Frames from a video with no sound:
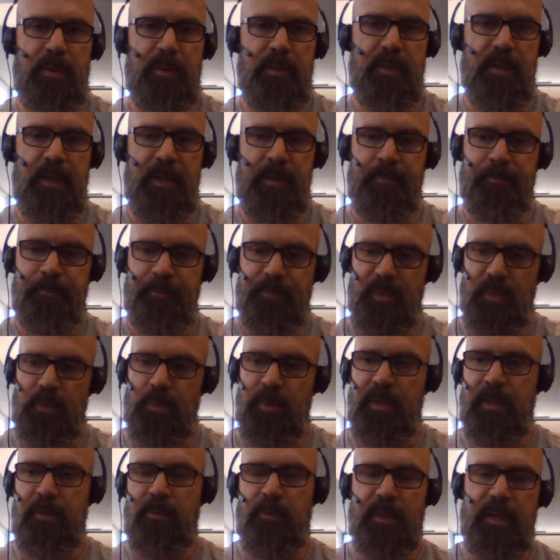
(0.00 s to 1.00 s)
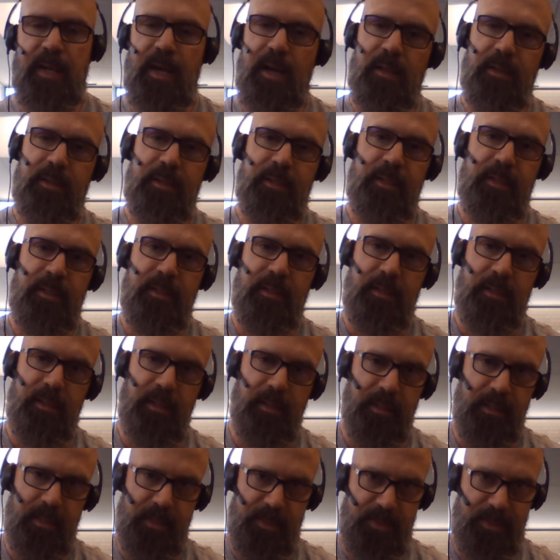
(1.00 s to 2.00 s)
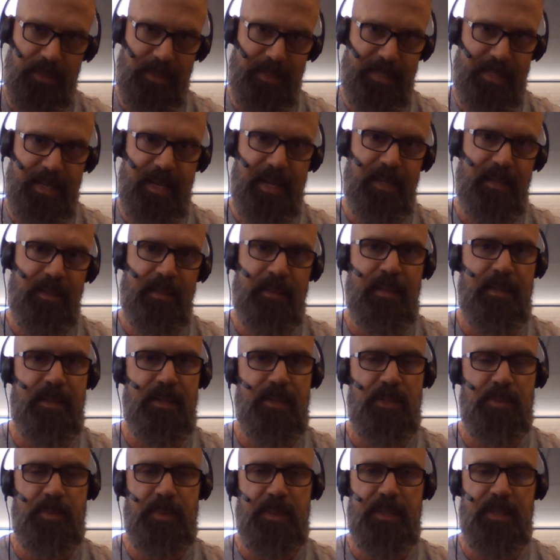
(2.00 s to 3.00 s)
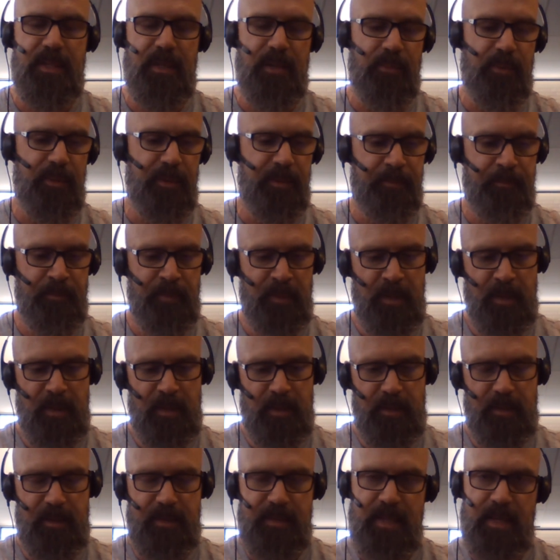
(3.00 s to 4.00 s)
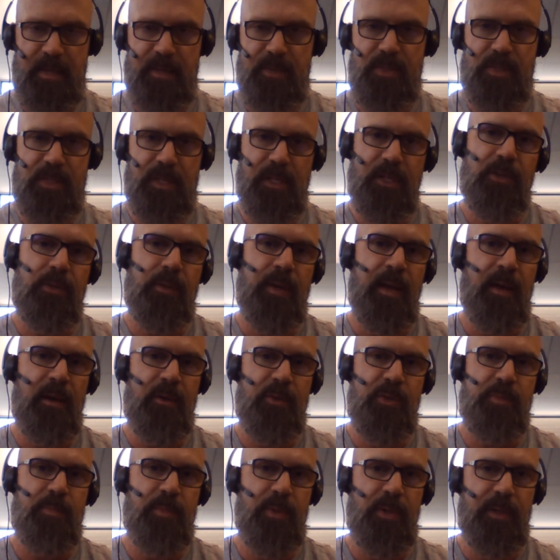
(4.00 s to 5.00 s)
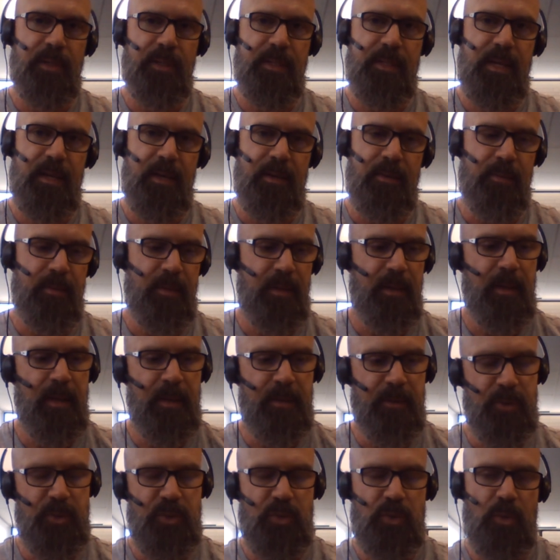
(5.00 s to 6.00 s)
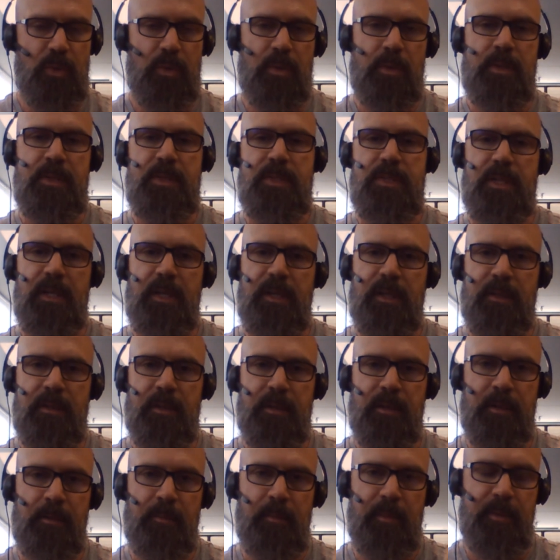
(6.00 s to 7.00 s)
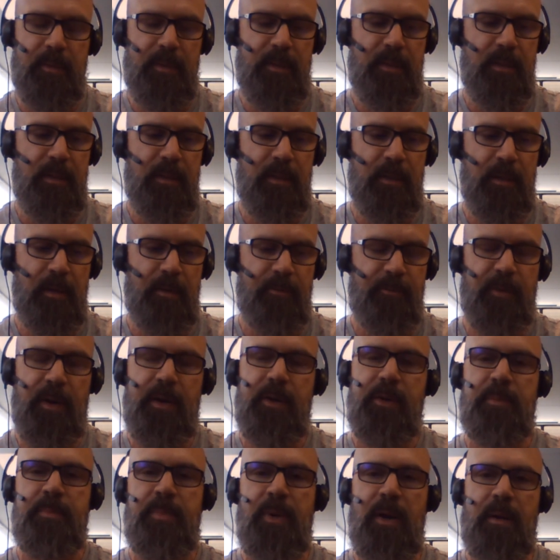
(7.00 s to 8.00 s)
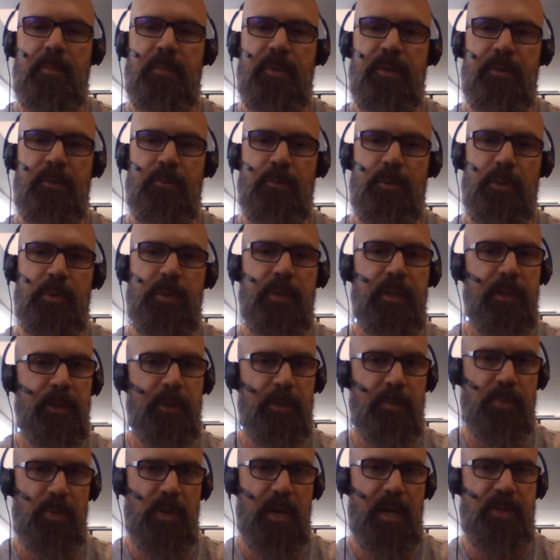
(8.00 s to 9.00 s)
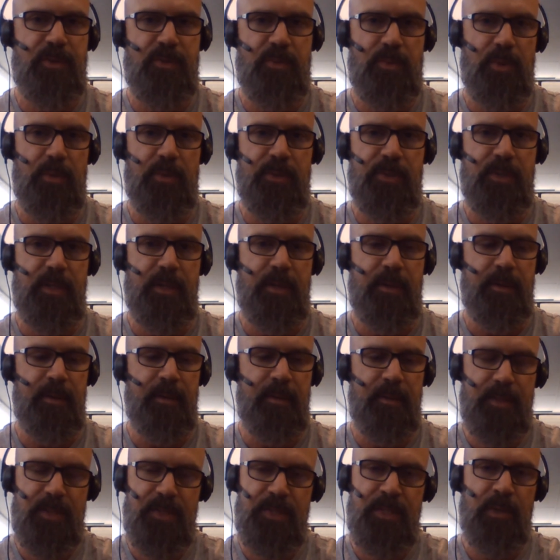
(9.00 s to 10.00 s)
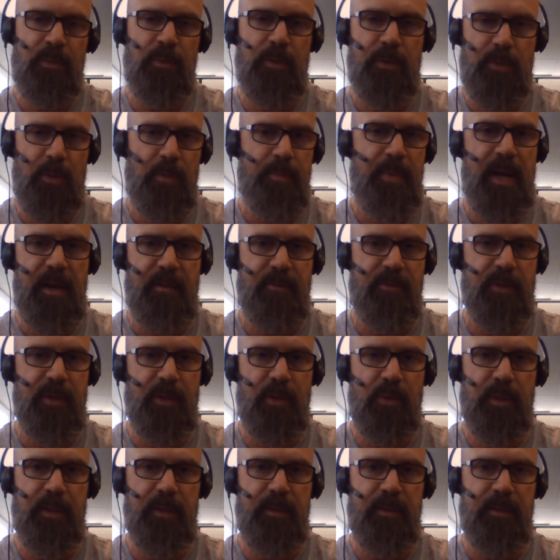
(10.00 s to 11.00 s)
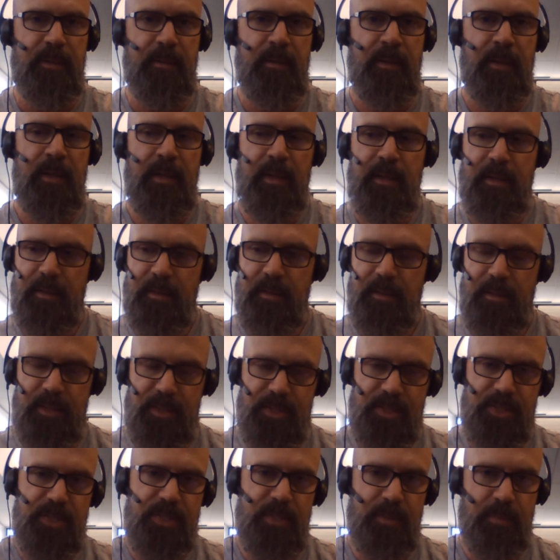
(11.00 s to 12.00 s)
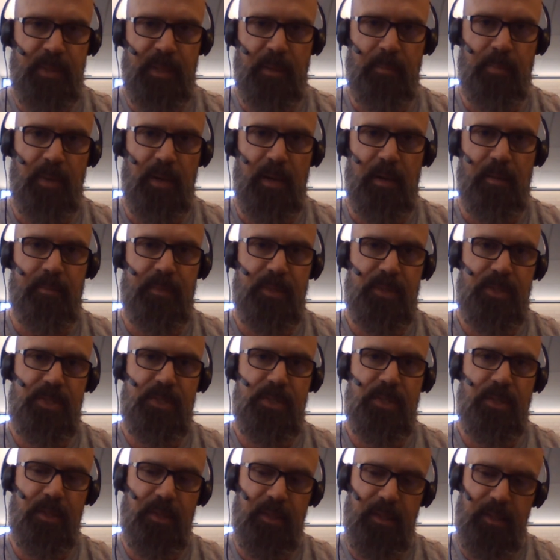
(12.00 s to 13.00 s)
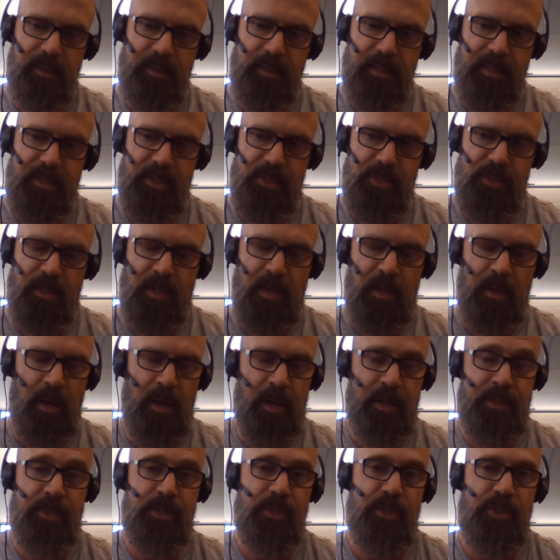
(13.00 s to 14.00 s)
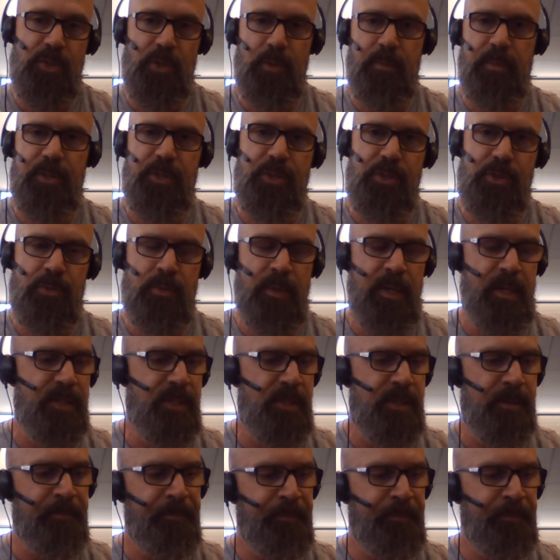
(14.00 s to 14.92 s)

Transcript: thing, when in reality, it's the debt that needs to be dealt with. The debt is like your house burning down, and the score is like the fire department ruining your prized rose garden. This thing will grow back very quickly. This is the big problem. This is the thing that's causing so much stress